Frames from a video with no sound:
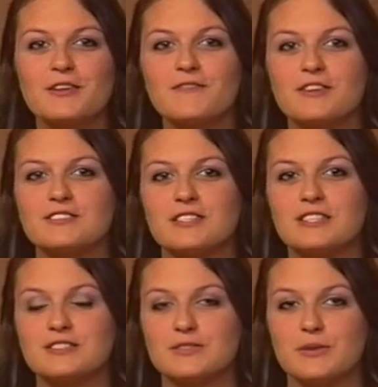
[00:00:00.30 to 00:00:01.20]

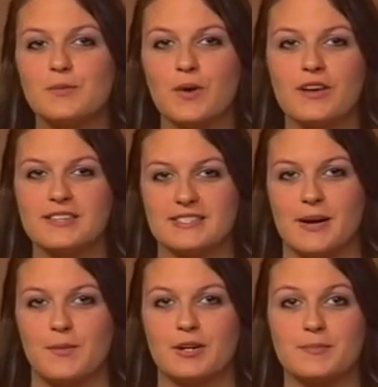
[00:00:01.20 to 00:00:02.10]
University's Student Wellness
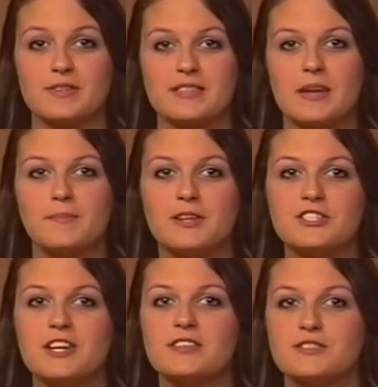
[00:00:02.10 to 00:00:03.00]
Network presented
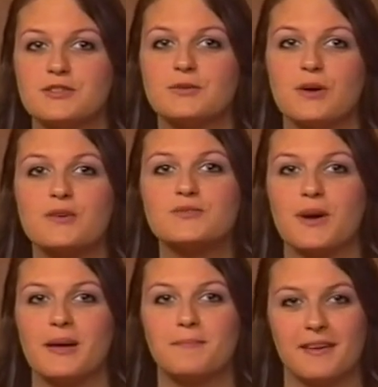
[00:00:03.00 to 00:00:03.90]
BGSU Goes
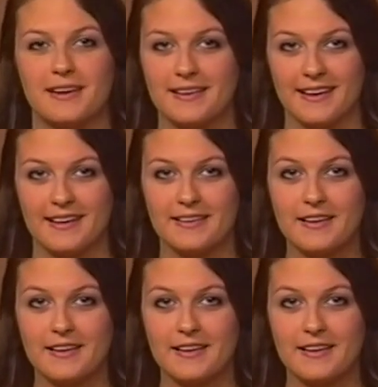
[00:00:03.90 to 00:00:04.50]
Red Monday night.